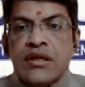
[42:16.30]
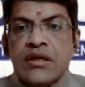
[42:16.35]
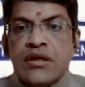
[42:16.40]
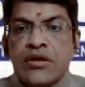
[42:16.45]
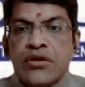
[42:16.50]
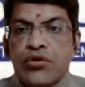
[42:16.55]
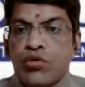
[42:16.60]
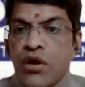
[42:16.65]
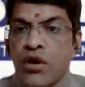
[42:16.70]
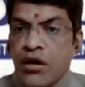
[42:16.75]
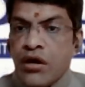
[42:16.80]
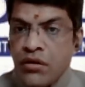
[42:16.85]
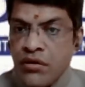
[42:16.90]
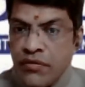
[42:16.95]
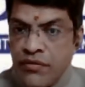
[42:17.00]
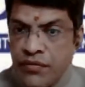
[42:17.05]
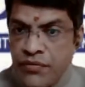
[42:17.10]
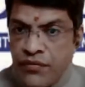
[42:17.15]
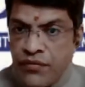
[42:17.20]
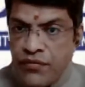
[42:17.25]
you are
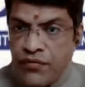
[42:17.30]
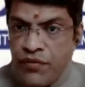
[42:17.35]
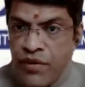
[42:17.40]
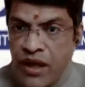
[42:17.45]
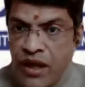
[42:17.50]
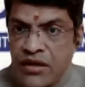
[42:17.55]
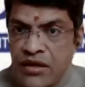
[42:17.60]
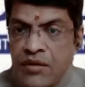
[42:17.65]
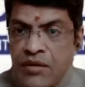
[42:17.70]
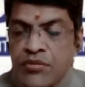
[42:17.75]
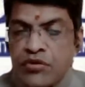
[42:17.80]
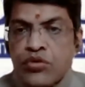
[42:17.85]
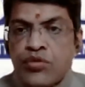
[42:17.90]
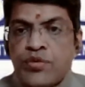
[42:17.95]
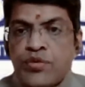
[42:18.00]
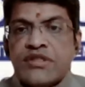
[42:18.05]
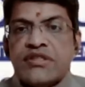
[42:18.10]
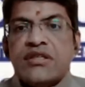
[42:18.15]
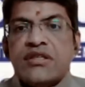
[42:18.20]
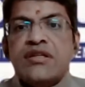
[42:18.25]
welcome to
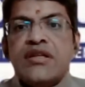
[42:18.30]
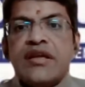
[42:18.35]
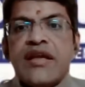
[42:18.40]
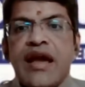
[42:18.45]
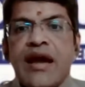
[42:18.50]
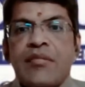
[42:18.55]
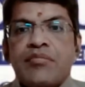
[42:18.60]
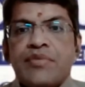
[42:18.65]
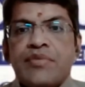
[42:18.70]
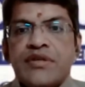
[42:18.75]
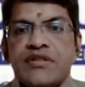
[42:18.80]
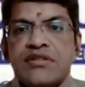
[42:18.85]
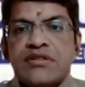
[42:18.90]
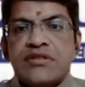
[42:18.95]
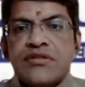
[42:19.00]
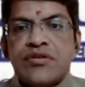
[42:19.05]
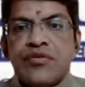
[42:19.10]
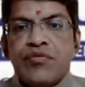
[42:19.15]
visit the campus.